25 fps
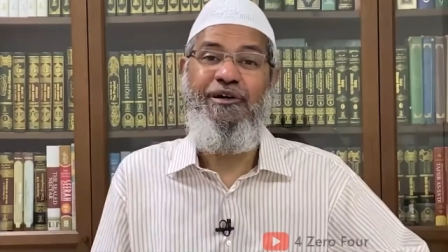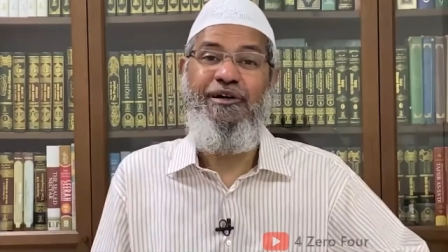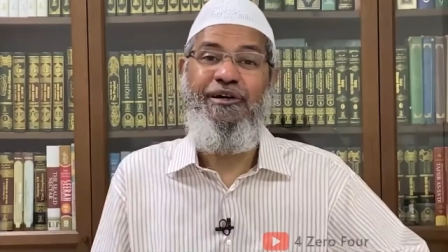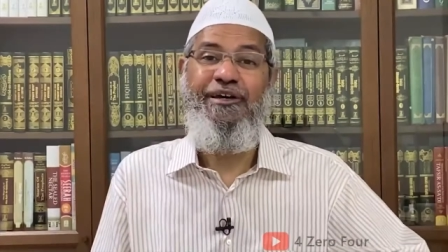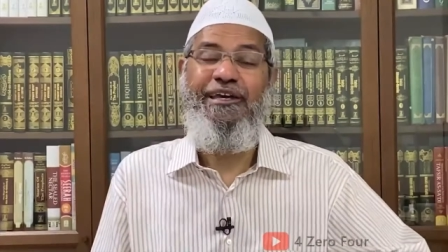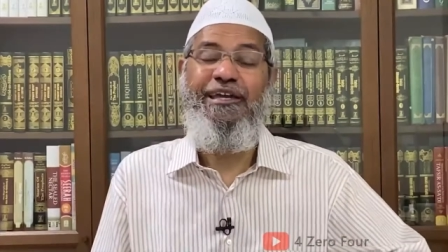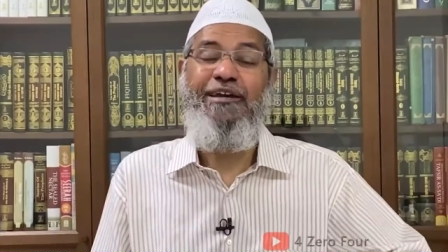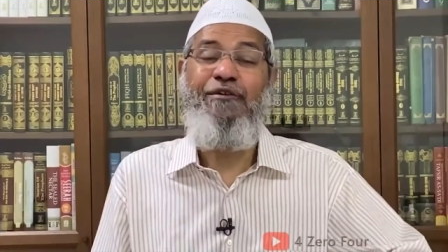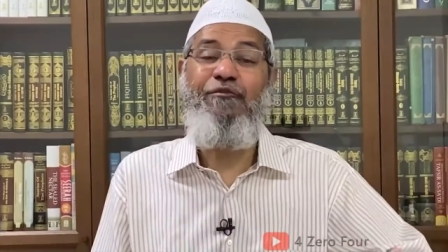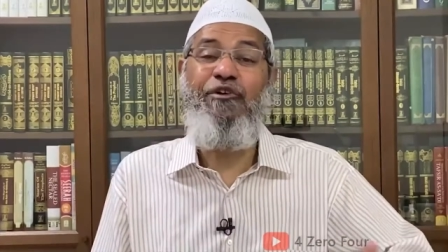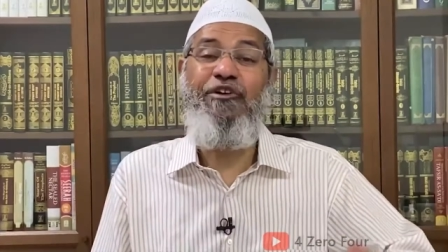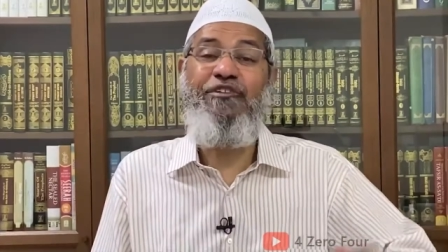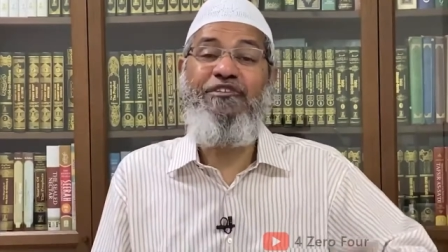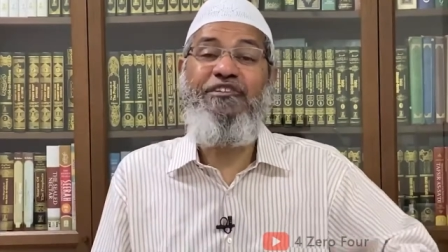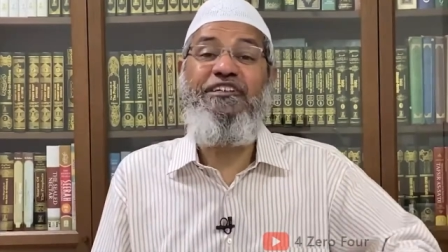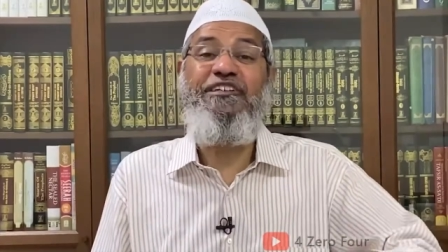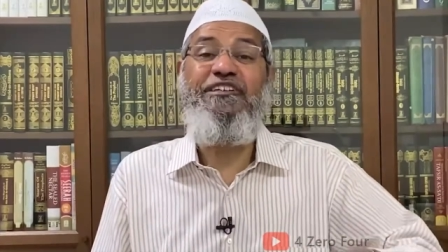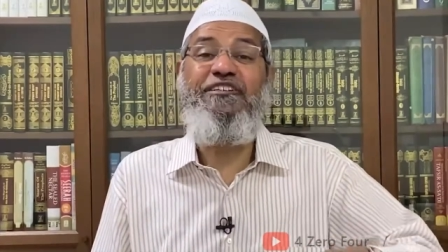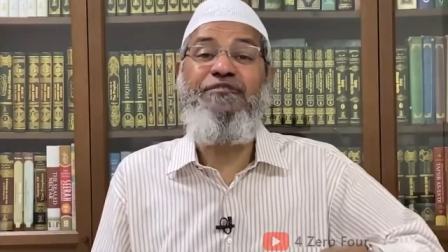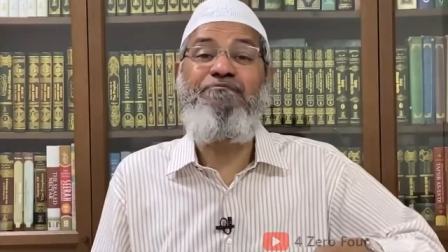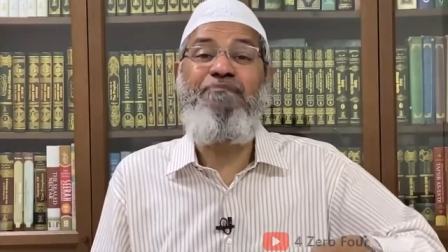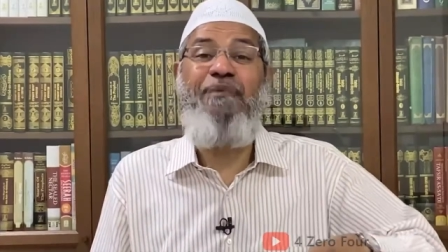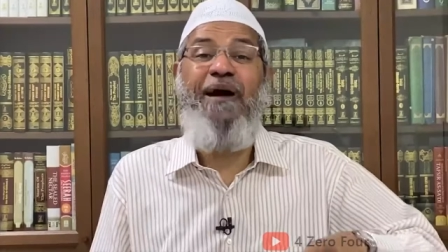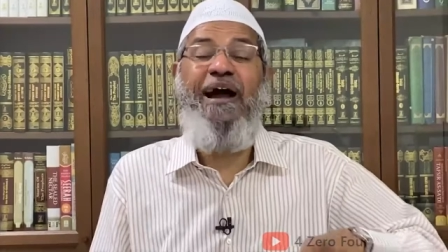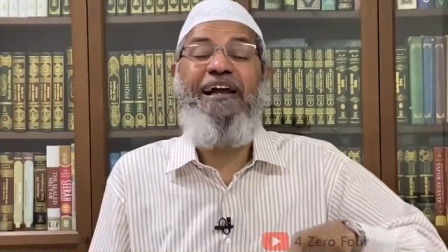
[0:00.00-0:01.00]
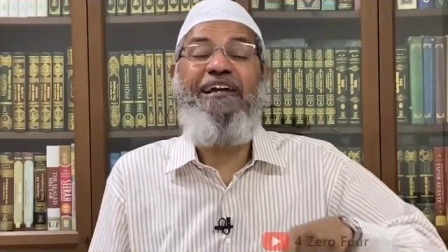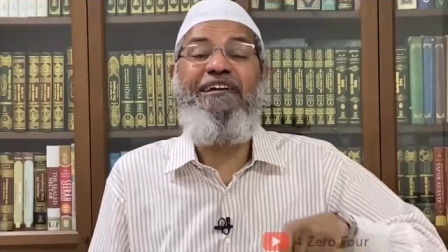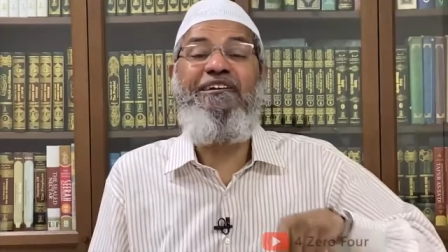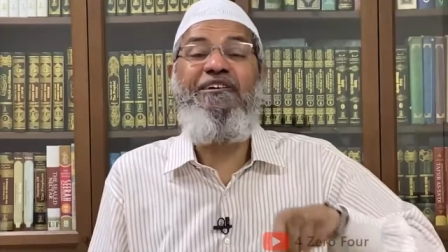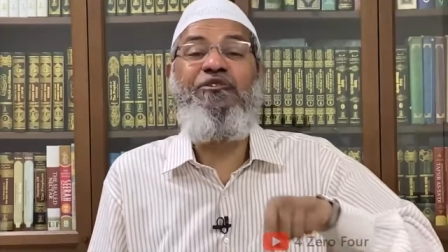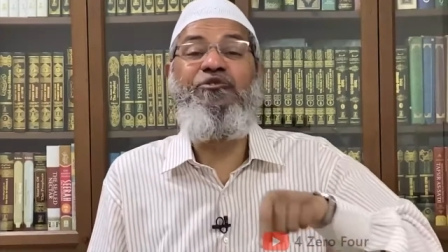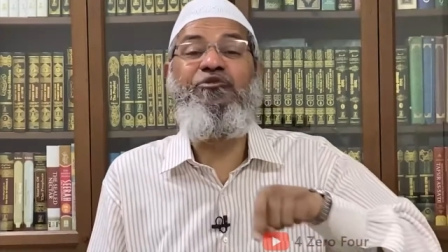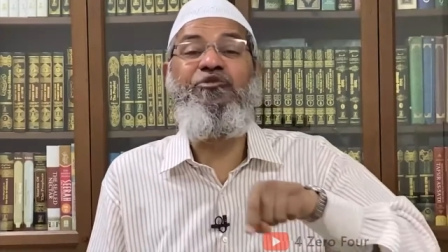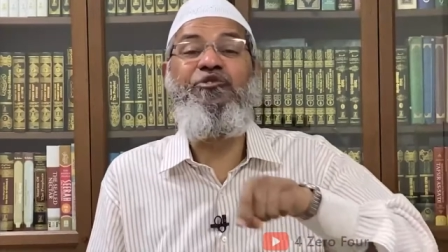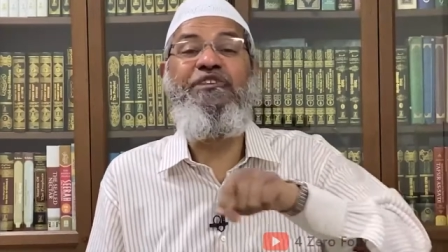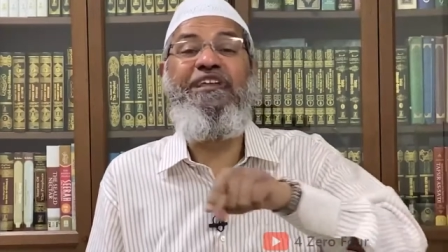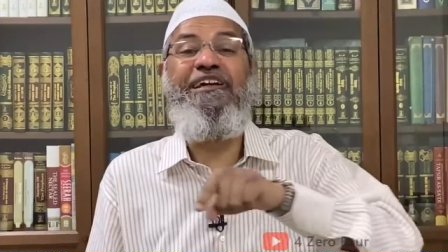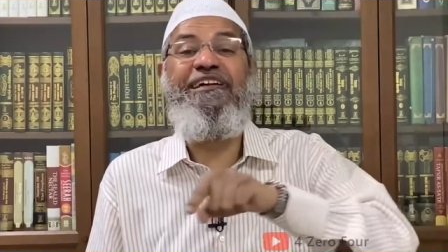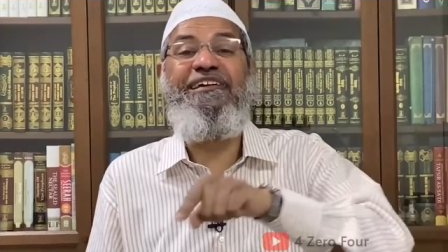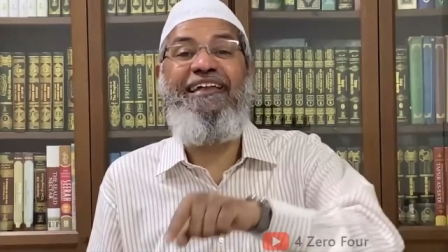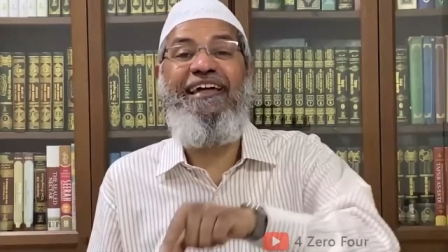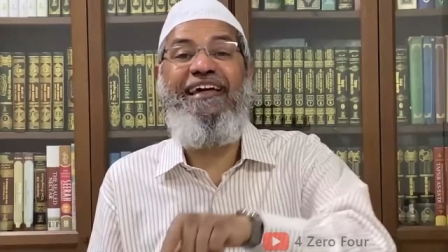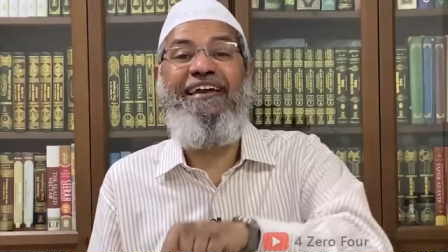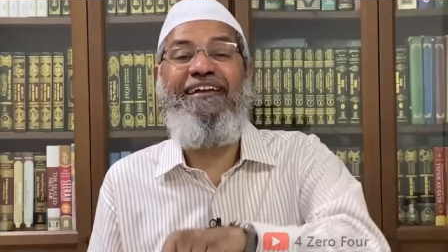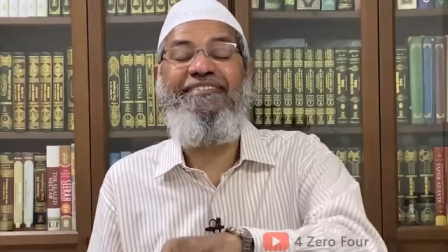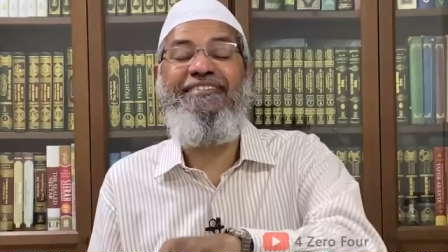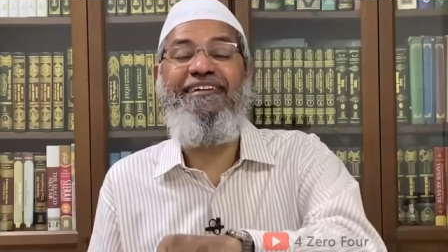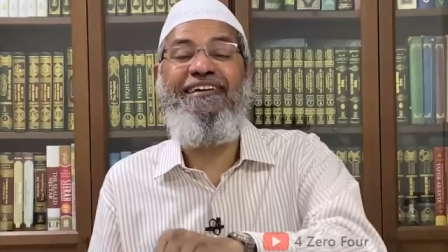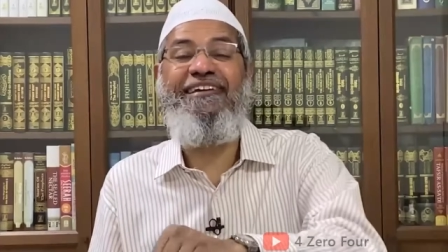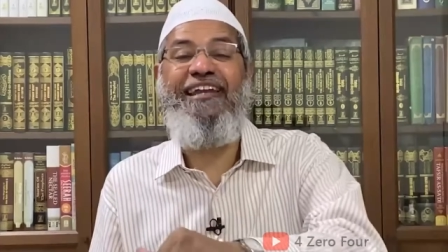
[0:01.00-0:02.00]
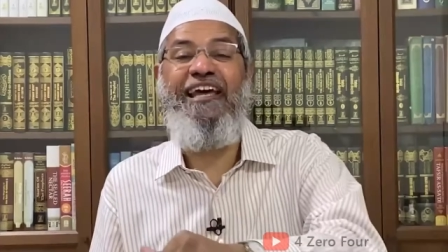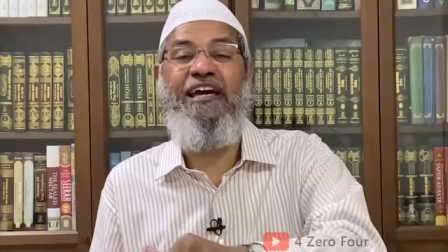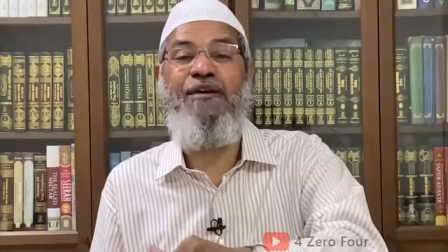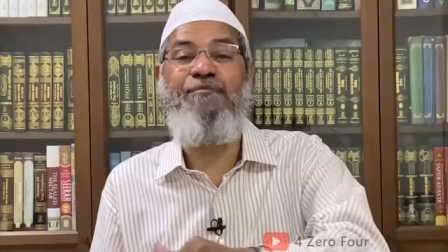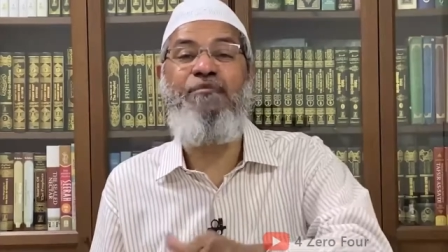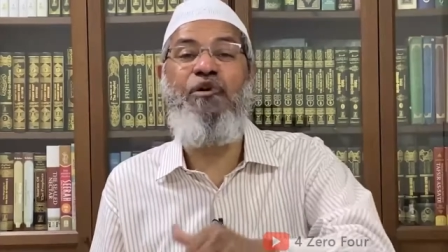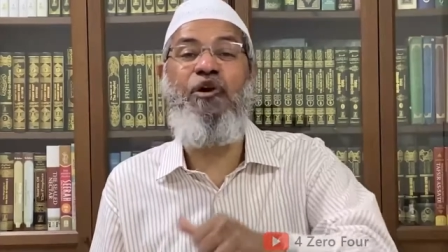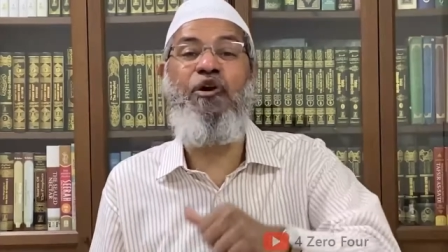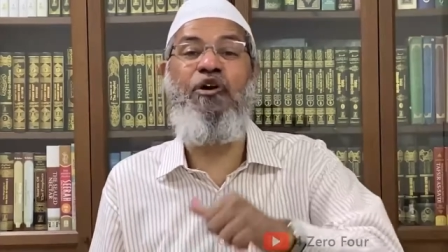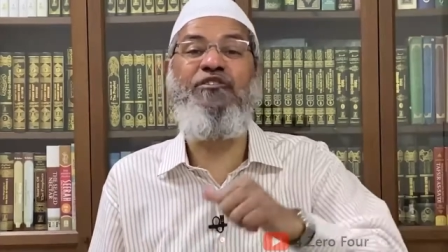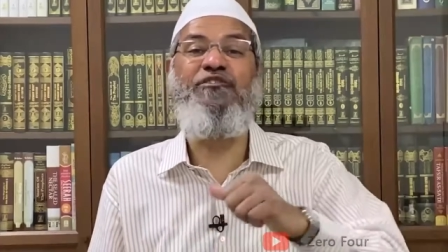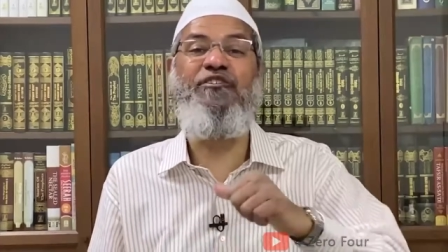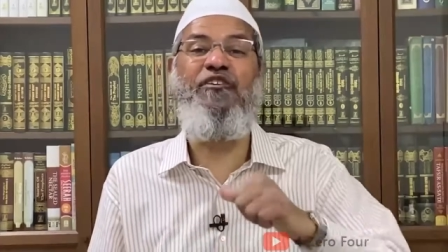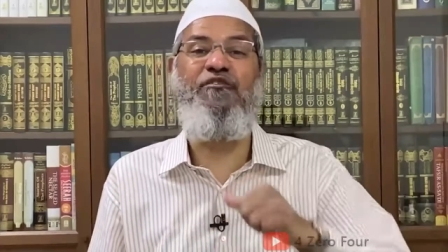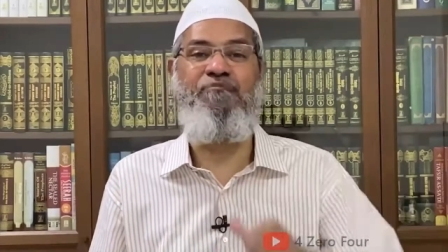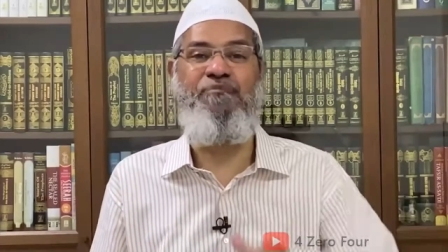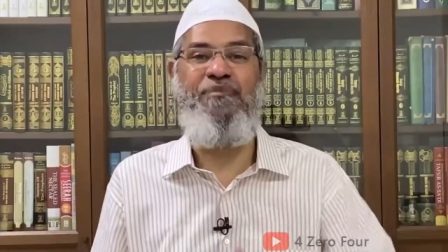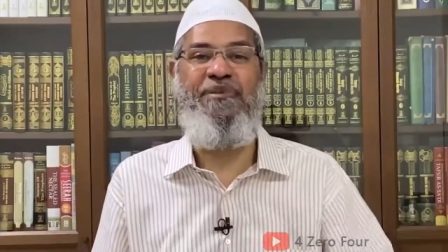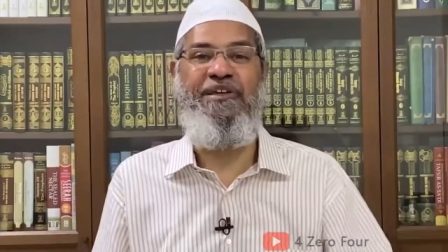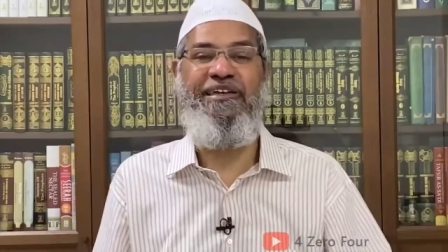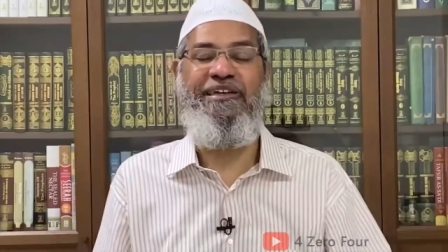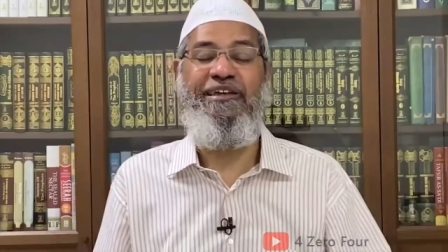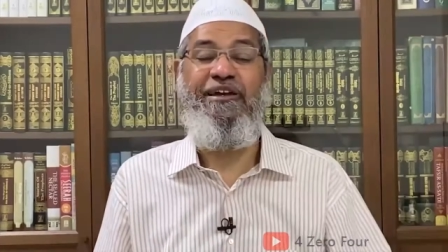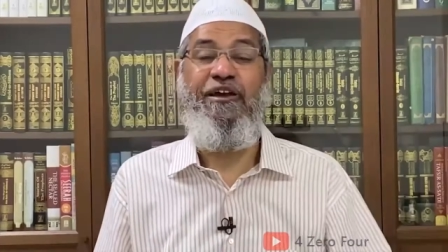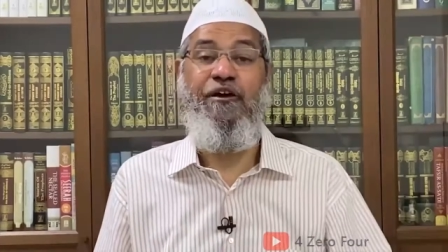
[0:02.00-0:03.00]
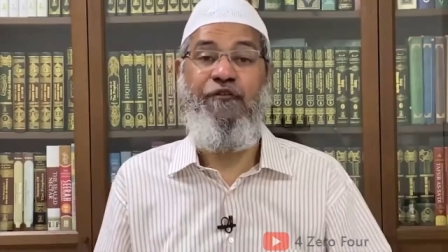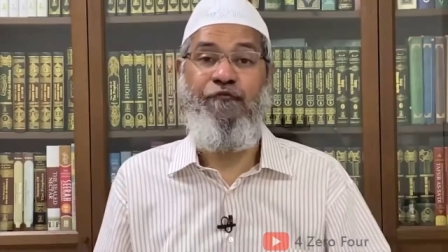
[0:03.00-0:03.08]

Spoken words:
he was inspired to do the terrorist attack because of me.